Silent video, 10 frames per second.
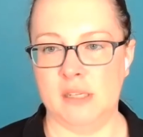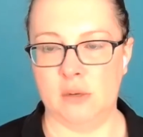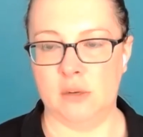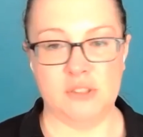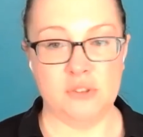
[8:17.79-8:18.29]
you
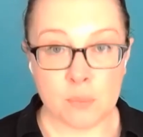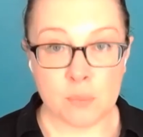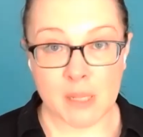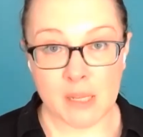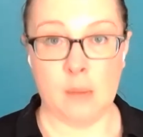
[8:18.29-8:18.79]
know, it
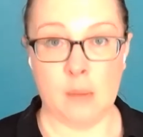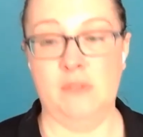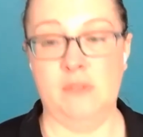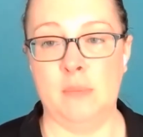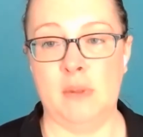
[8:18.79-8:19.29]
shouldn't be
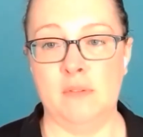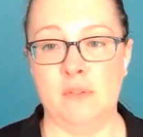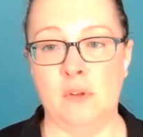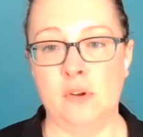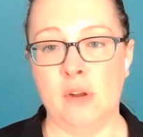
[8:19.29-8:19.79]
coming from, even
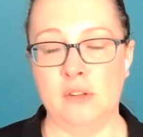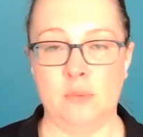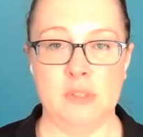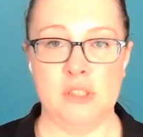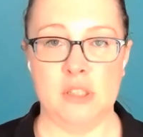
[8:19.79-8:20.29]
though the creds
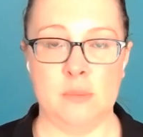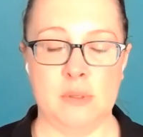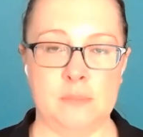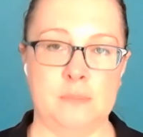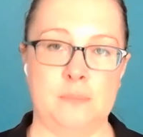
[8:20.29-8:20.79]
were legitimate.